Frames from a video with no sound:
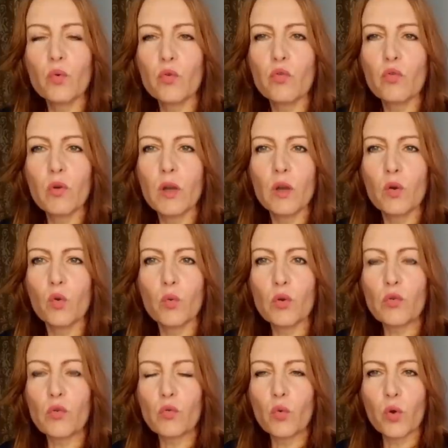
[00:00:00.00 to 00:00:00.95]
don't really know
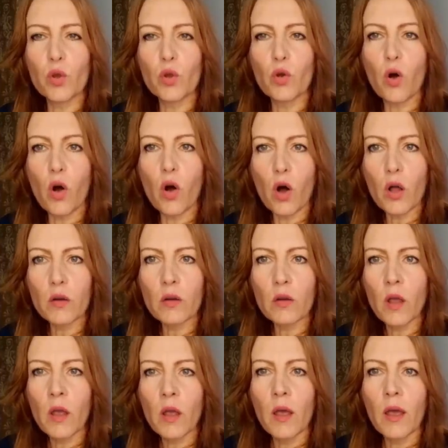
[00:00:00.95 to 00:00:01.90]
what's going on.